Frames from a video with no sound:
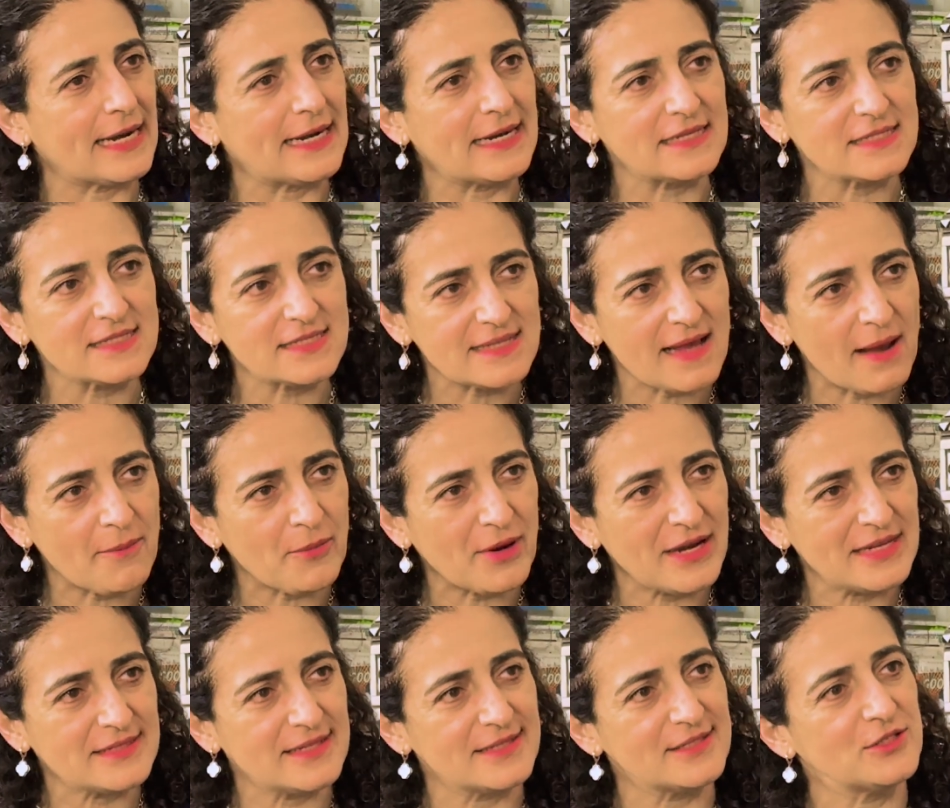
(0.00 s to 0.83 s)
And in some
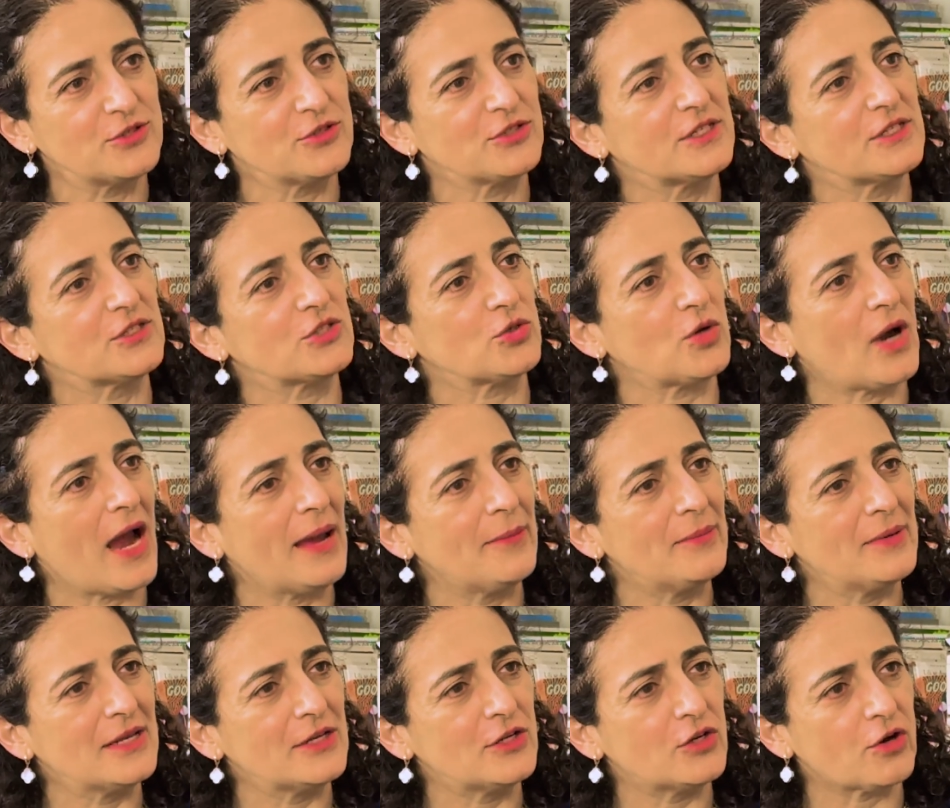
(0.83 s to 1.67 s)
ways, as you're
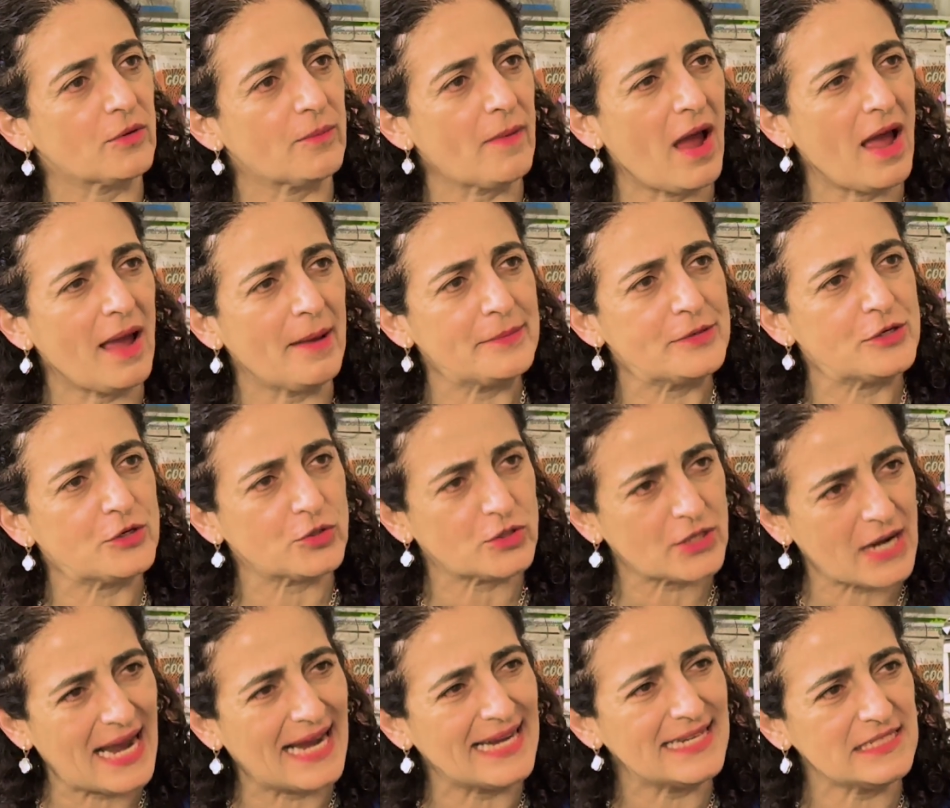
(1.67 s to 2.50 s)
describing your mom, you're
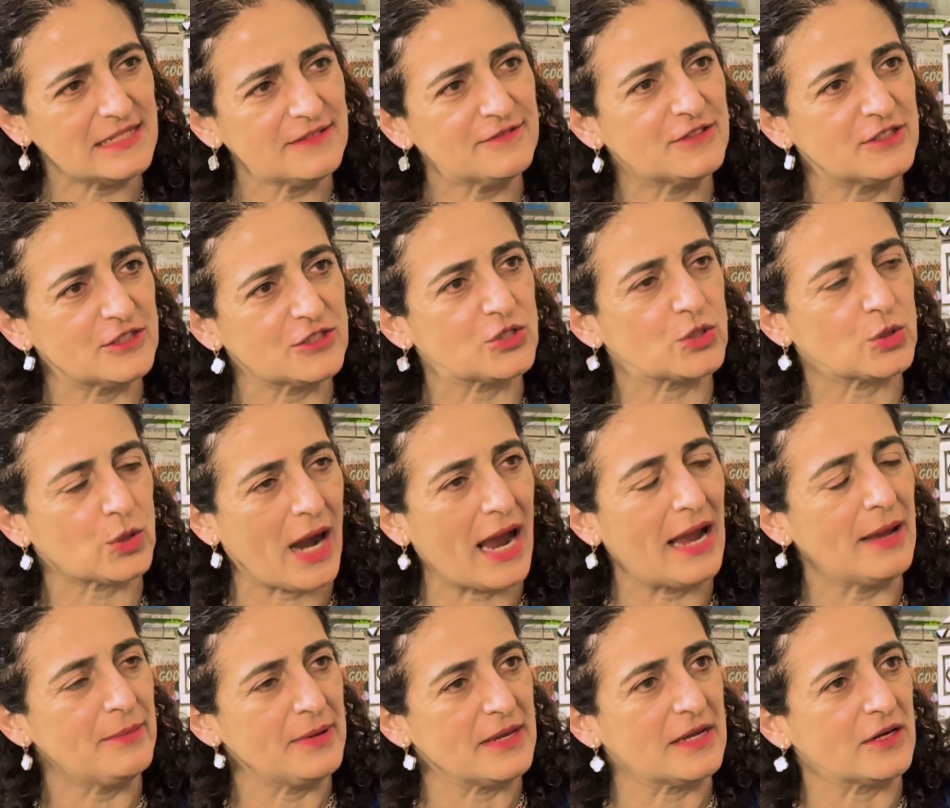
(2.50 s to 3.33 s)
kind of
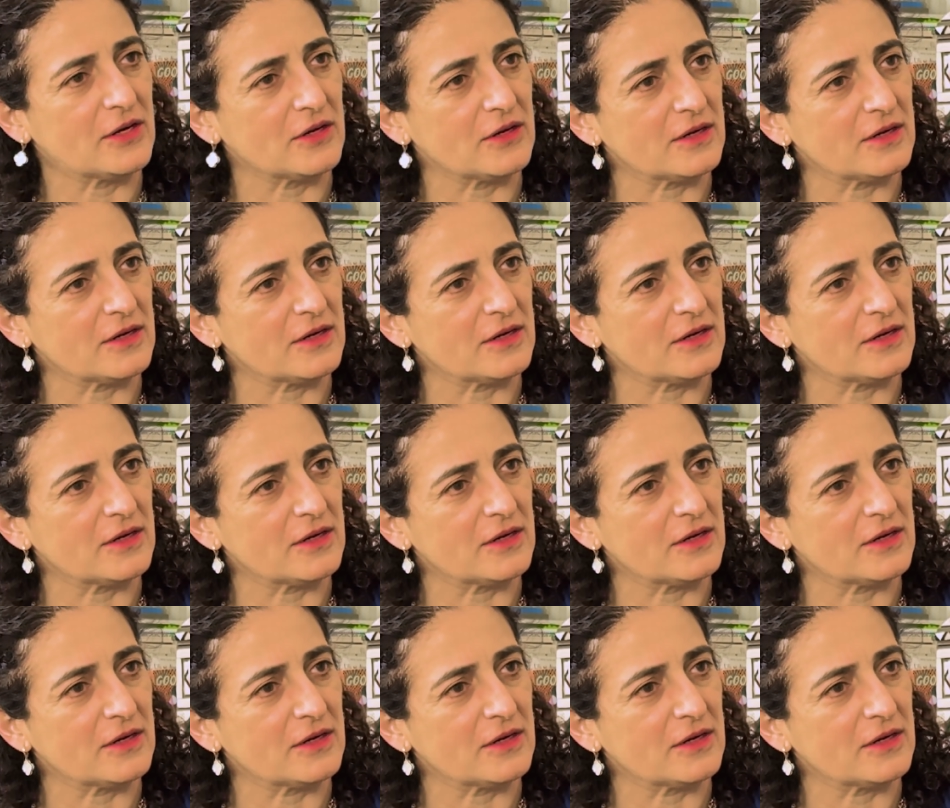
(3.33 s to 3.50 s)
describing